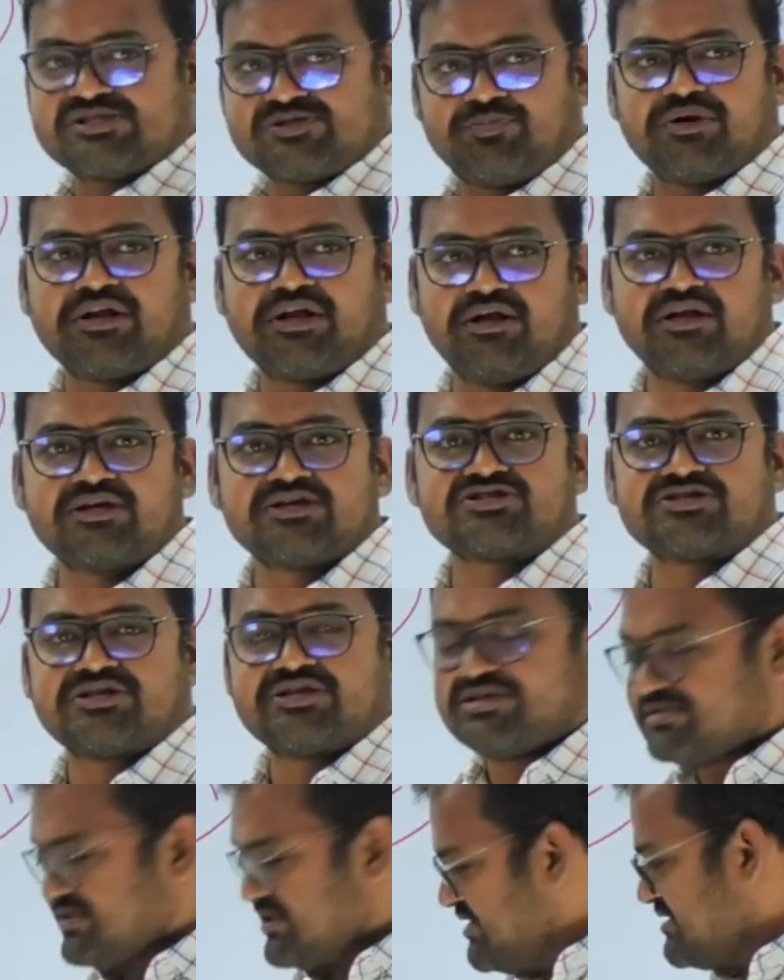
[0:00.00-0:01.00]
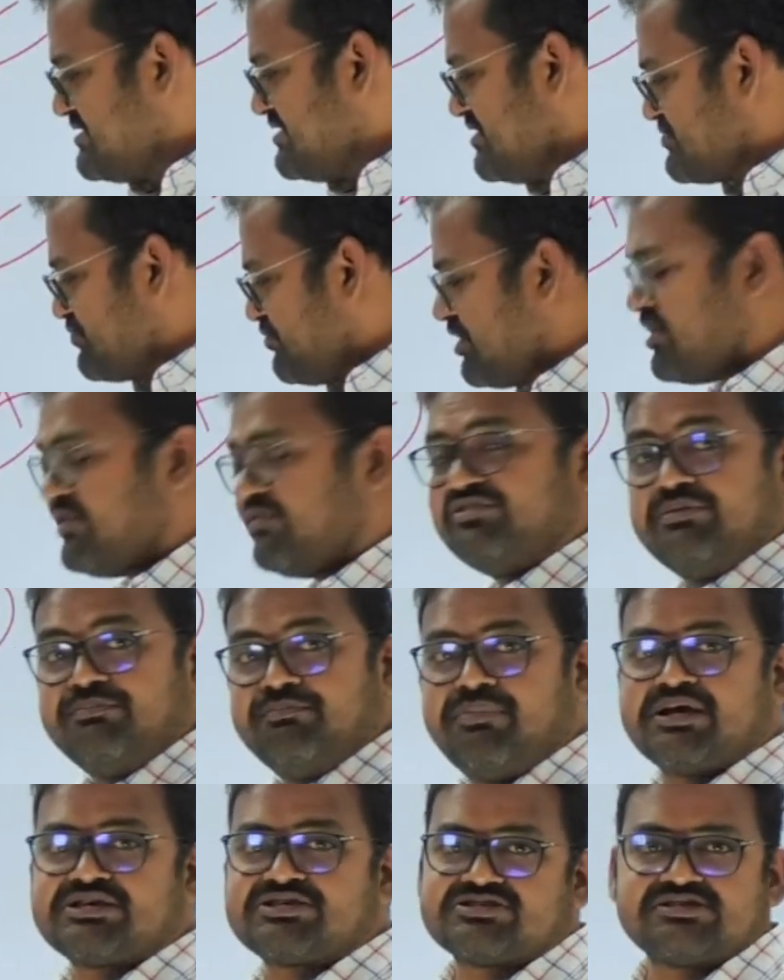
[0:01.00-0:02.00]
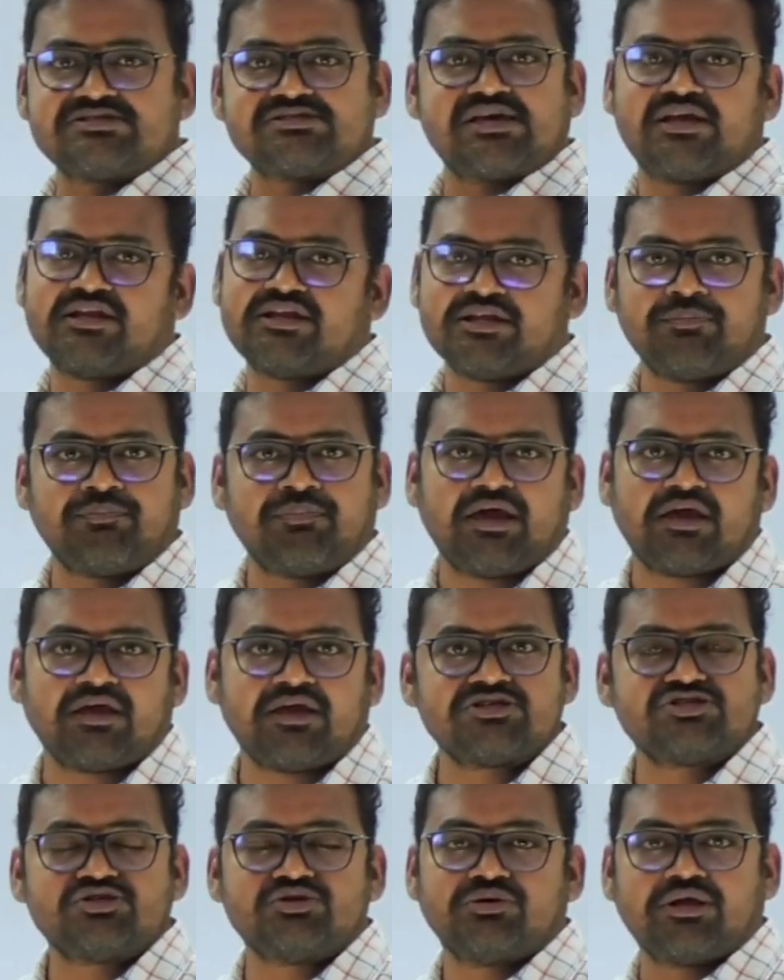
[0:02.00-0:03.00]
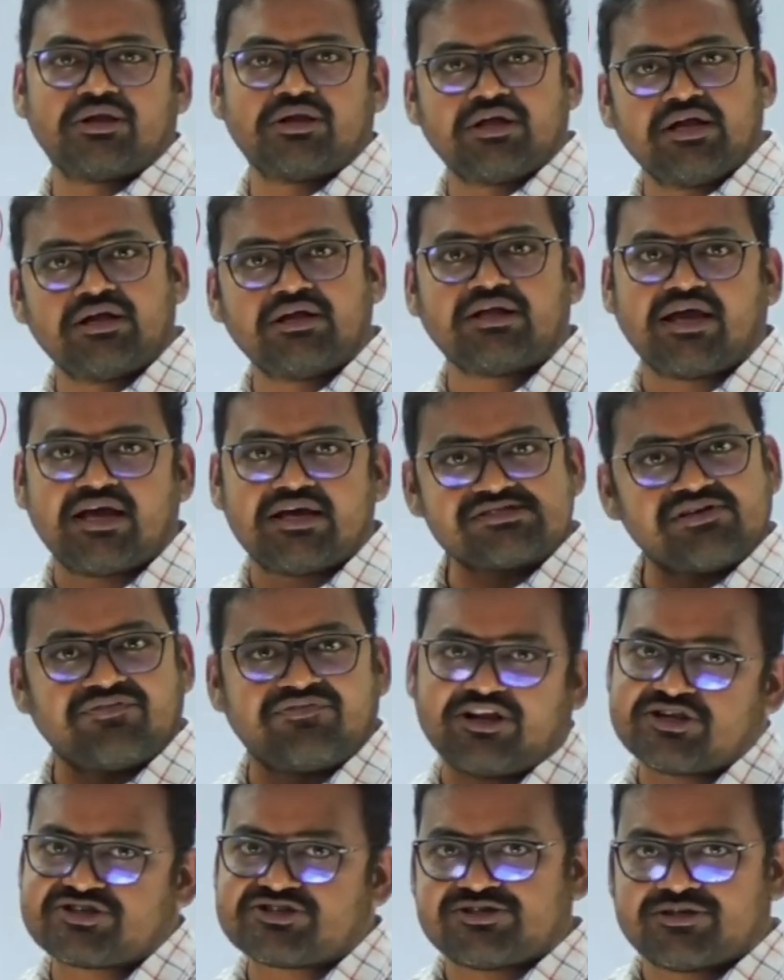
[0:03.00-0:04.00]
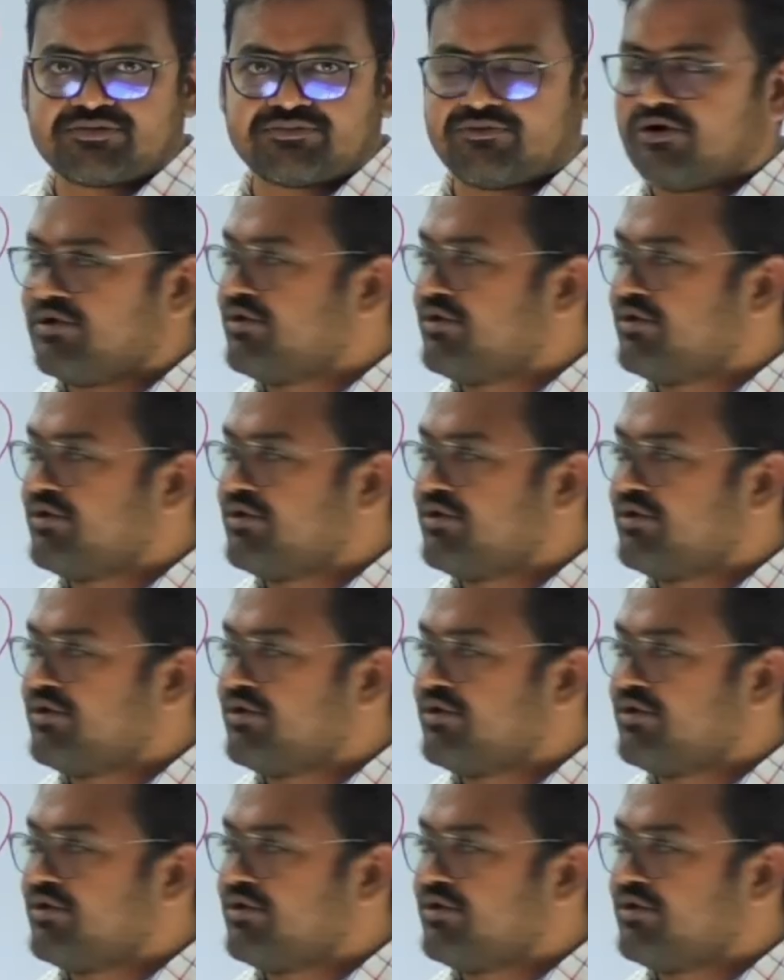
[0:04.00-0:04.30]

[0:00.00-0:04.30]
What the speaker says: per industries, this is one of the best salary package you can get as a fresher. All